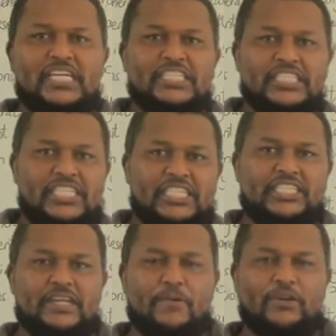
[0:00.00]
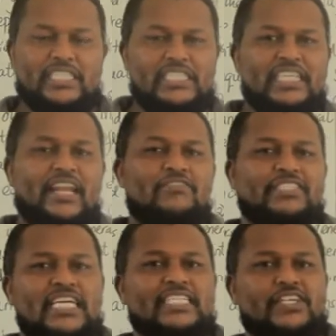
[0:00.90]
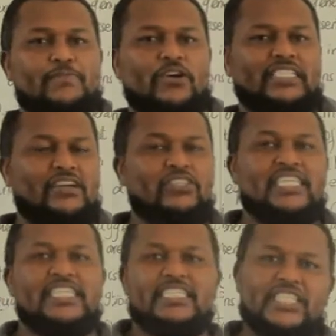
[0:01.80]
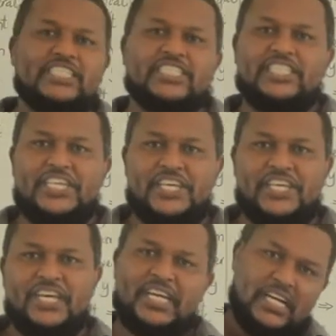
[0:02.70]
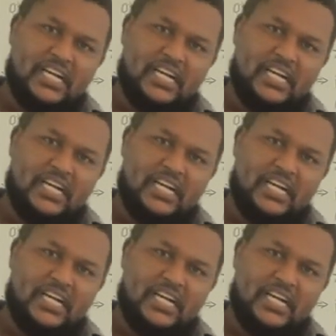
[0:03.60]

6 tables. Instead of saying tables, I will say 6T.